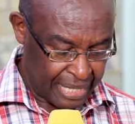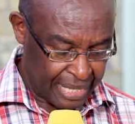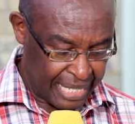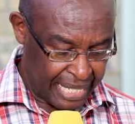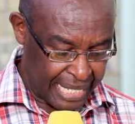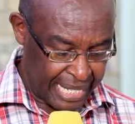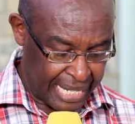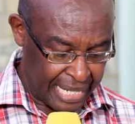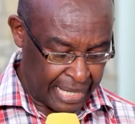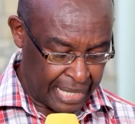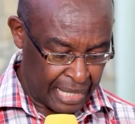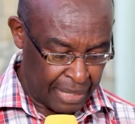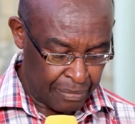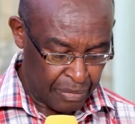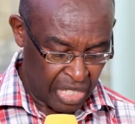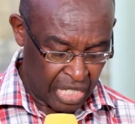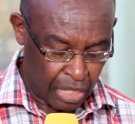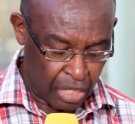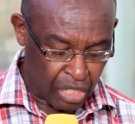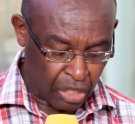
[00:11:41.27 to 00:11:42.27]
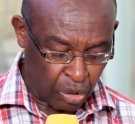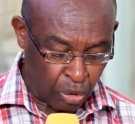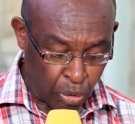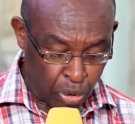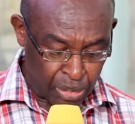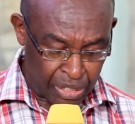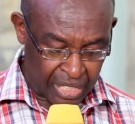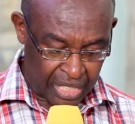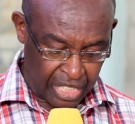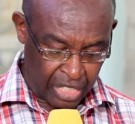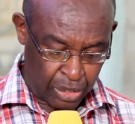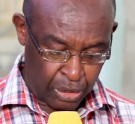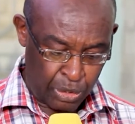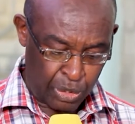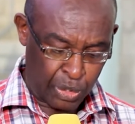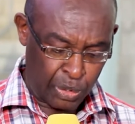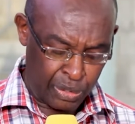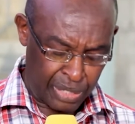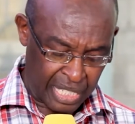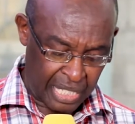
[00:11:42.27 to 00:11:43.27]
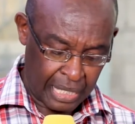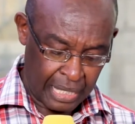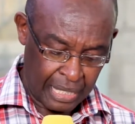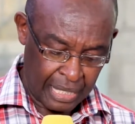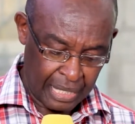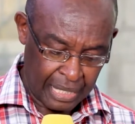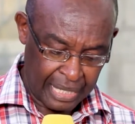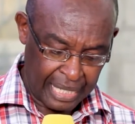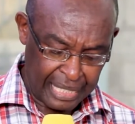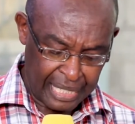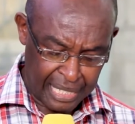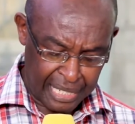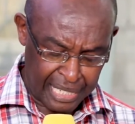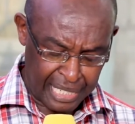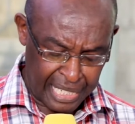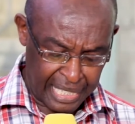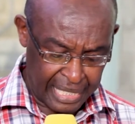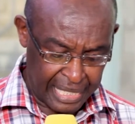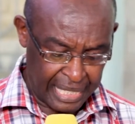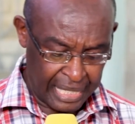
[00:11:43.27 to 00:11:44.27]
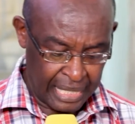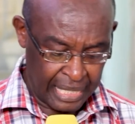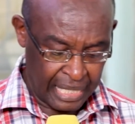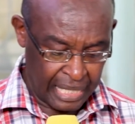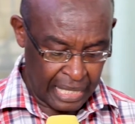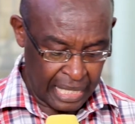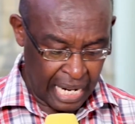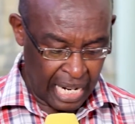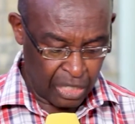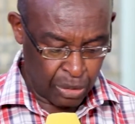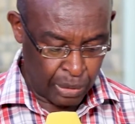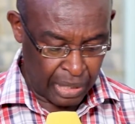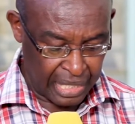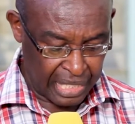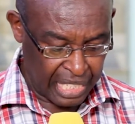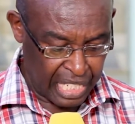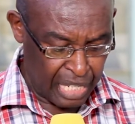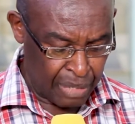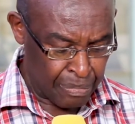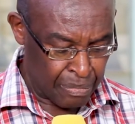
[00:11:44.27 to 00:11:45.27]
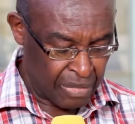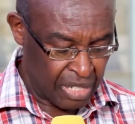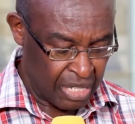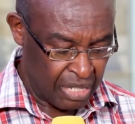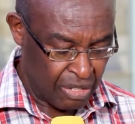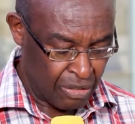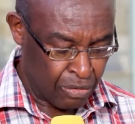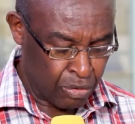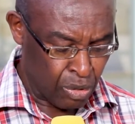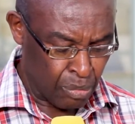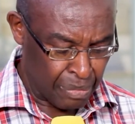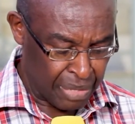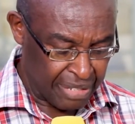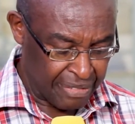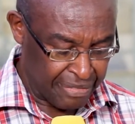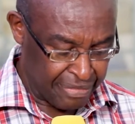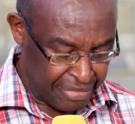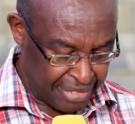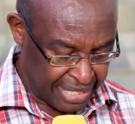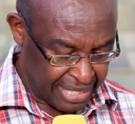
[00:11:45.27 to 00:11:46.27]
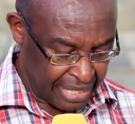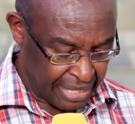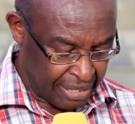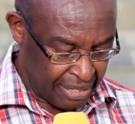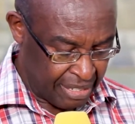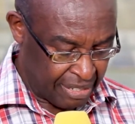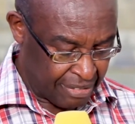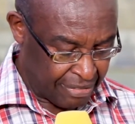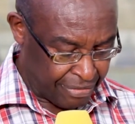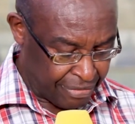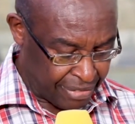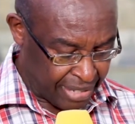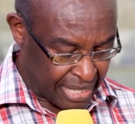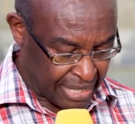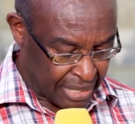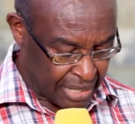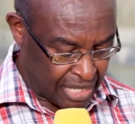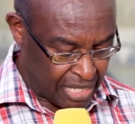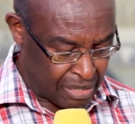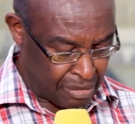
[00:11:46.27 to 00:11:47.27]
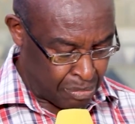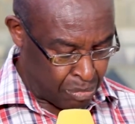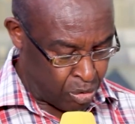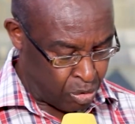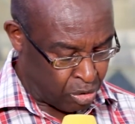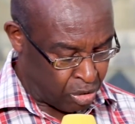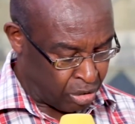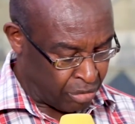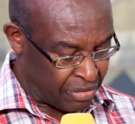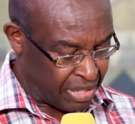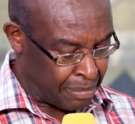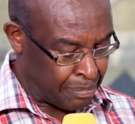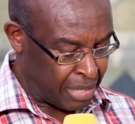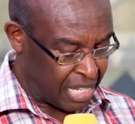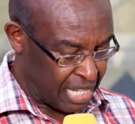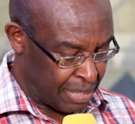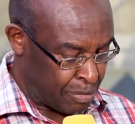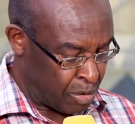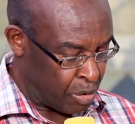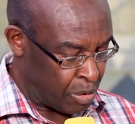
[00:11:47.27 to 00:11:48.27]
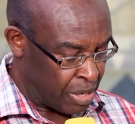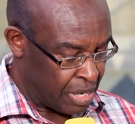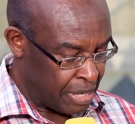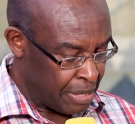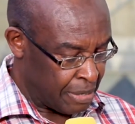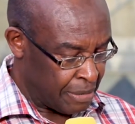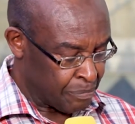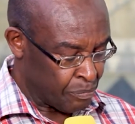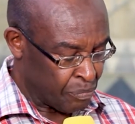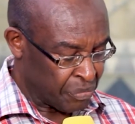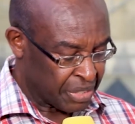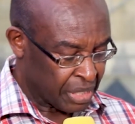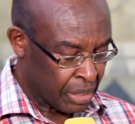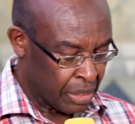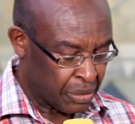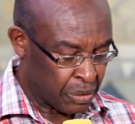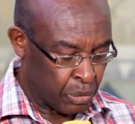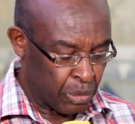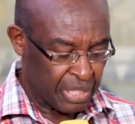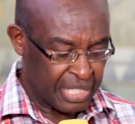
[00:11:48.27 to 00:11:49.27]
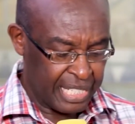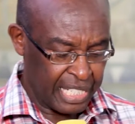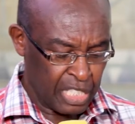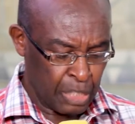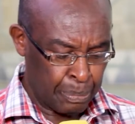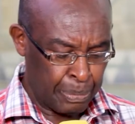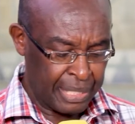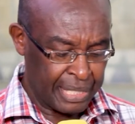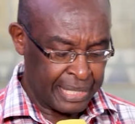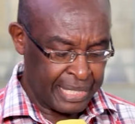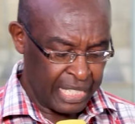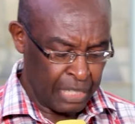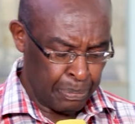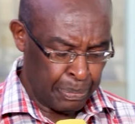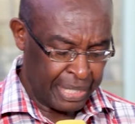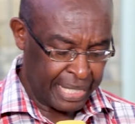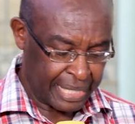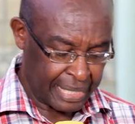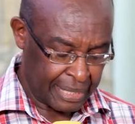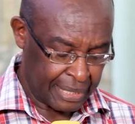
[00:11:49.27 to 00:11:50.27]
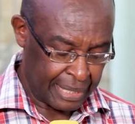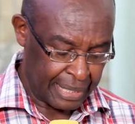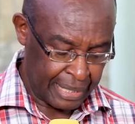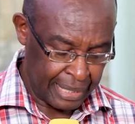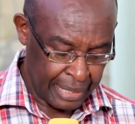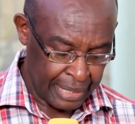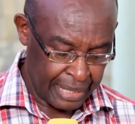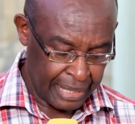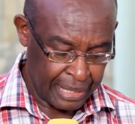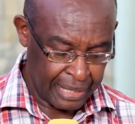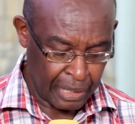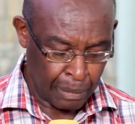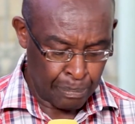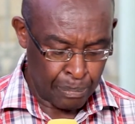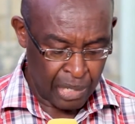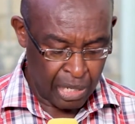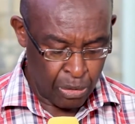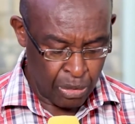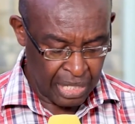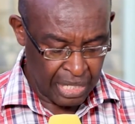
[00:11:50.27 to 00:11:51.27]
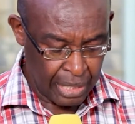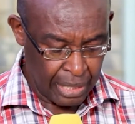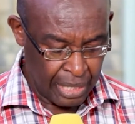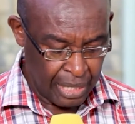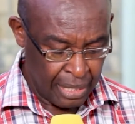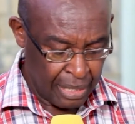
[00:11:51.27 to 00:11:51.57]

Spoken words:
the constitutions that is needed. It actually came from the very first book of the Bible. So JPRC is about